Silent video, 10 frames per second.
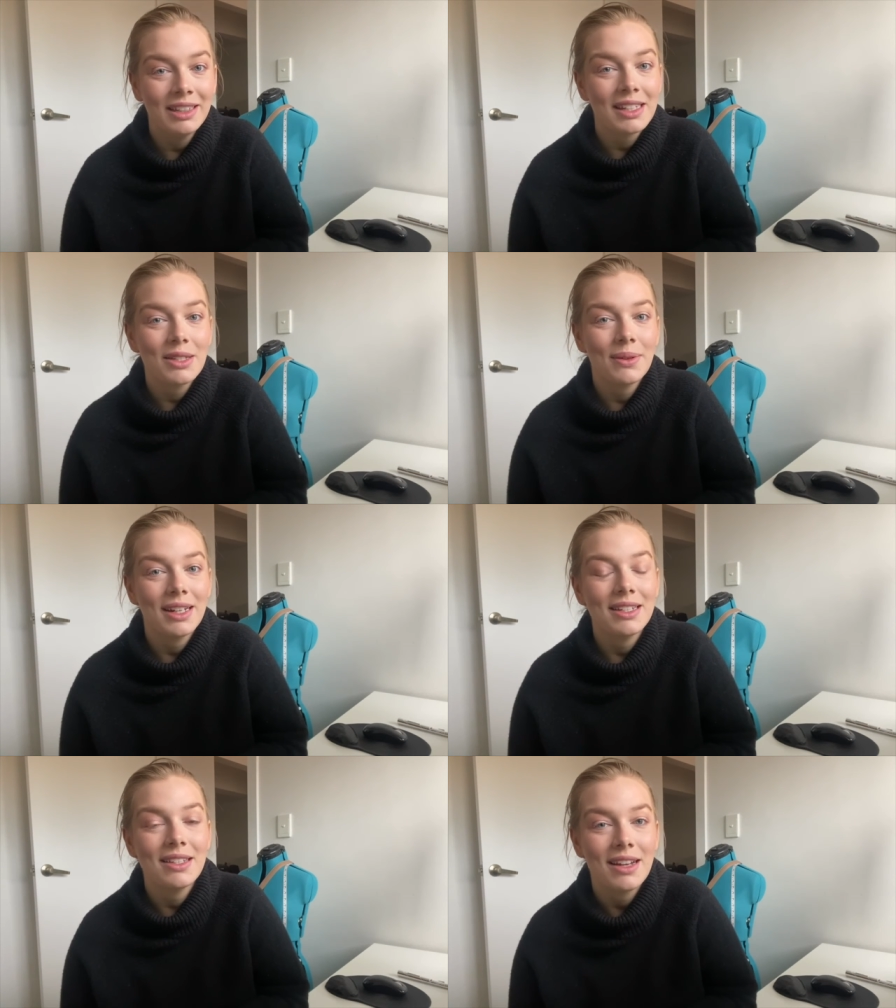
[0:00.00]
That's when I
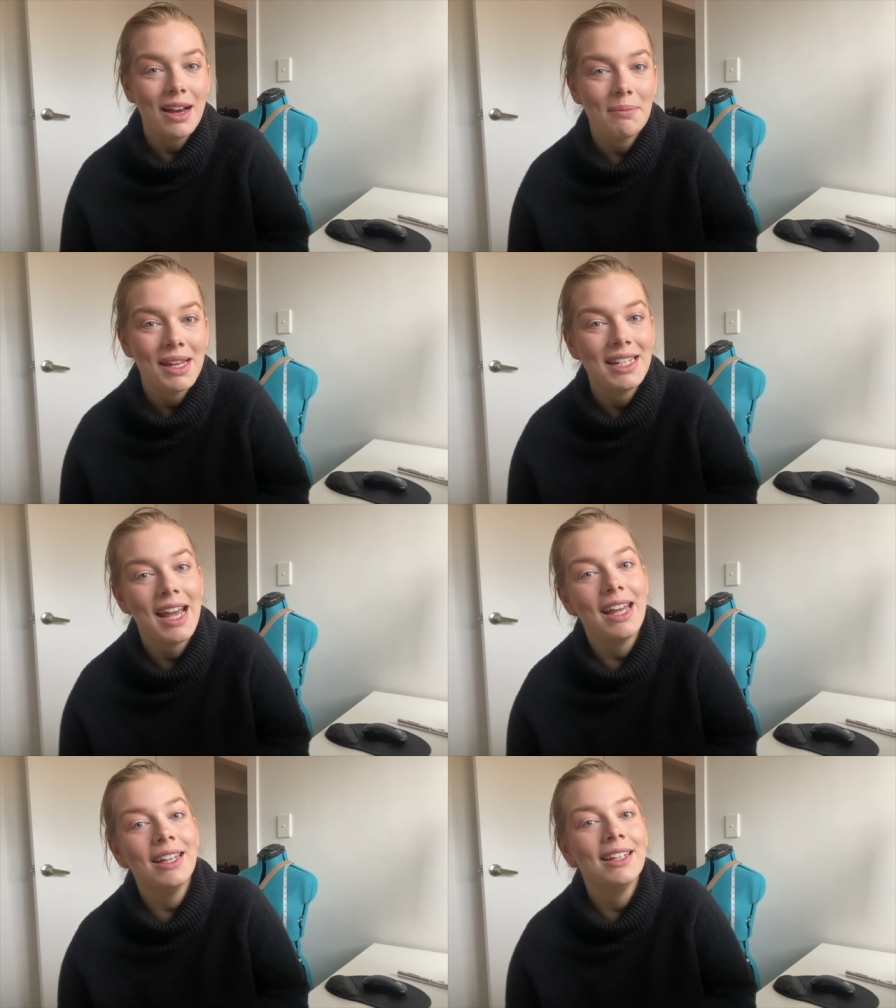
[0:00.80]
start my
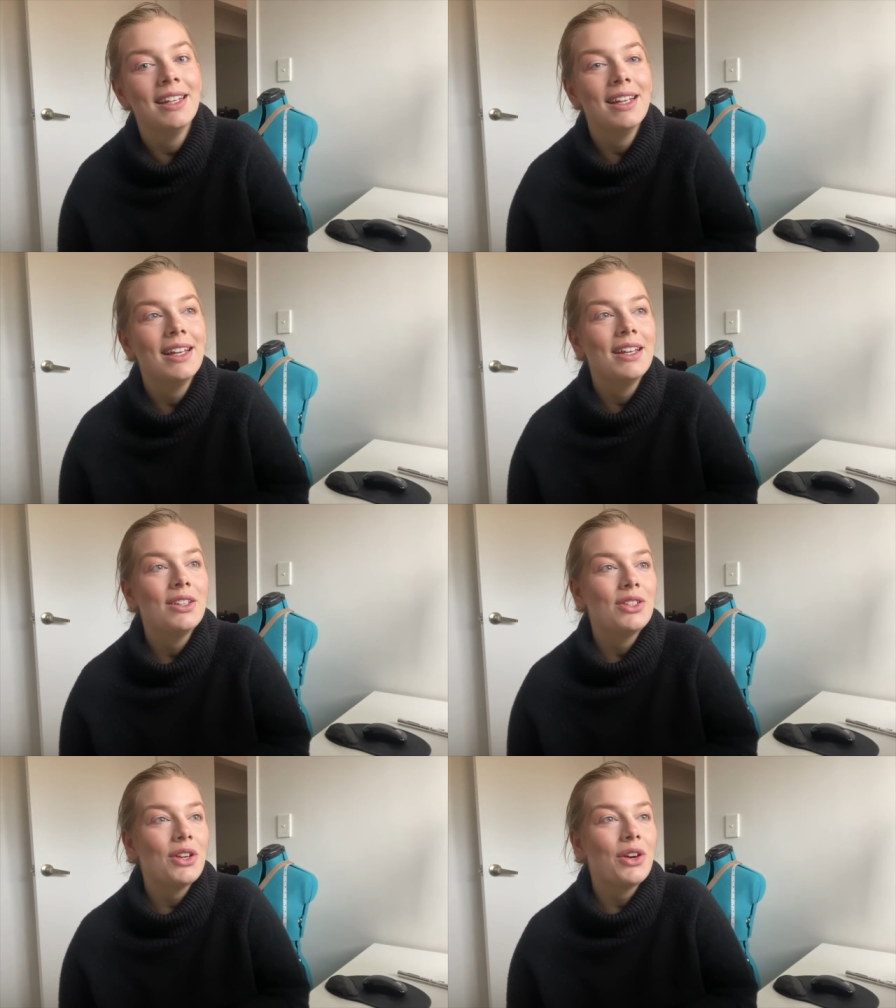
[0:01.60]
day.
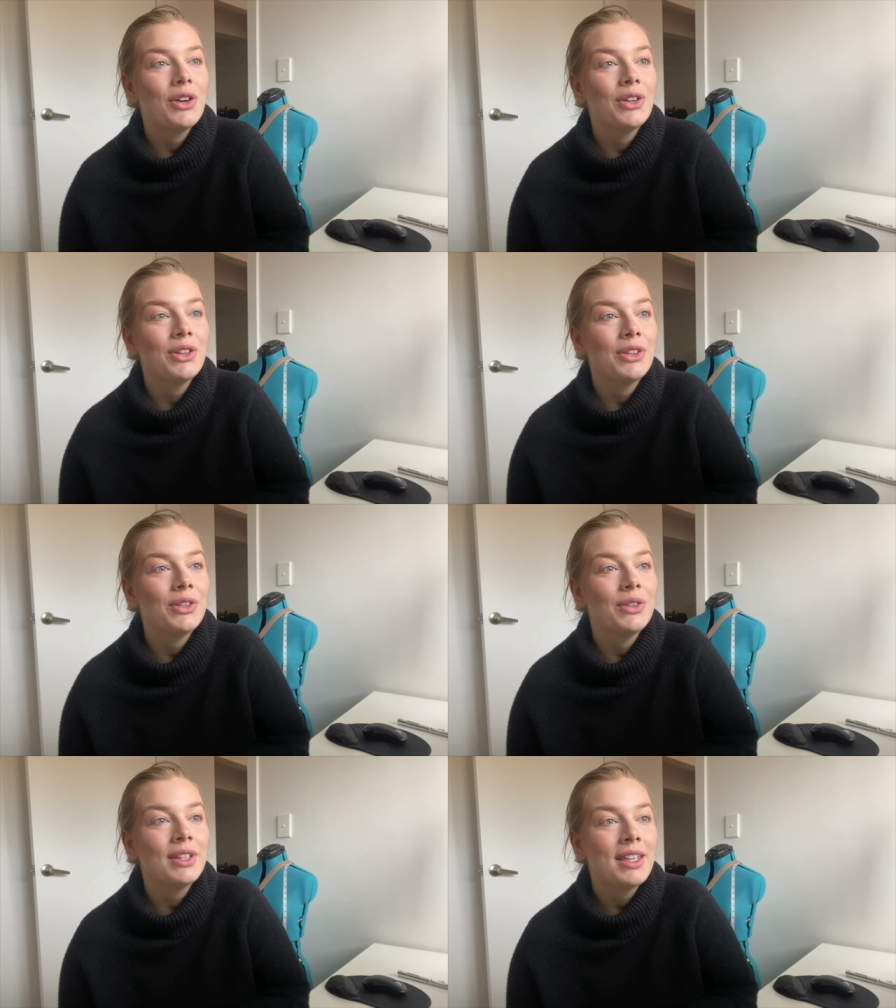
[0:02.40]
So
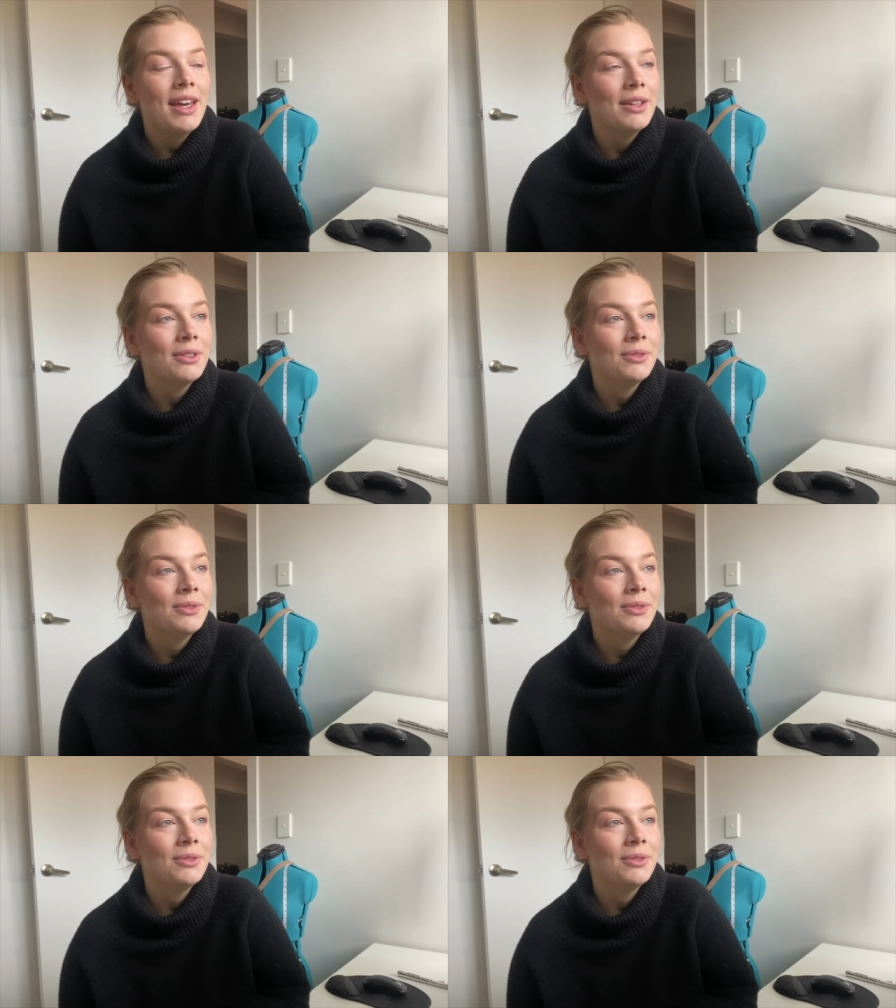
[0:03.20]
yeah,